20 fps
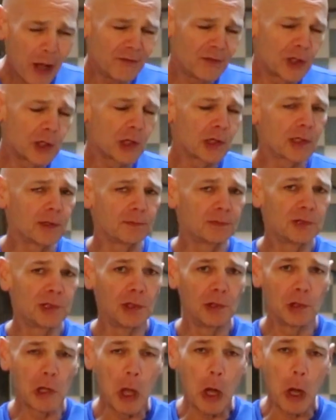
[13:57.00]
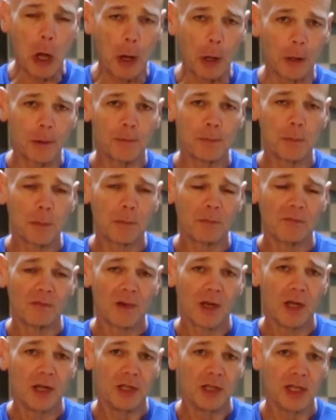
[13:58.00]
If you cook them too long,
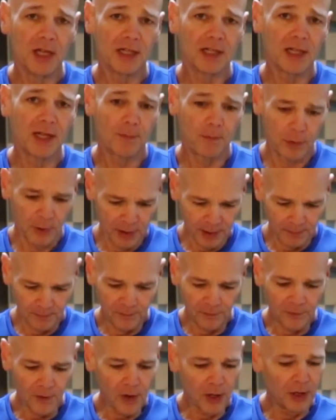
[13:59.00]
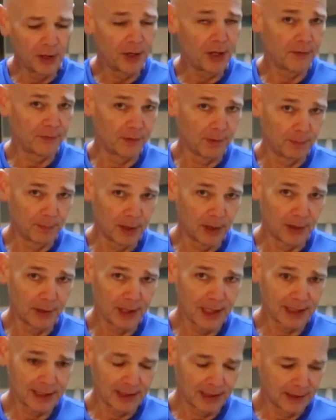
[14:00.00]
you end up with them falling off the bone,
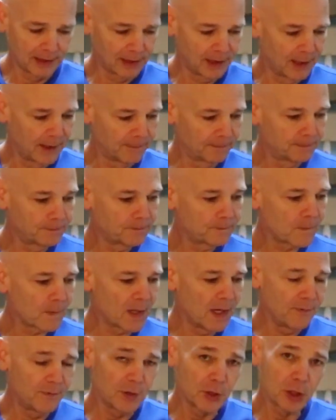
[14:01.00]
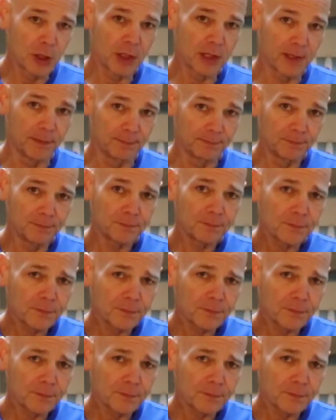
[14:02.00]
that kind of thing. If you cook them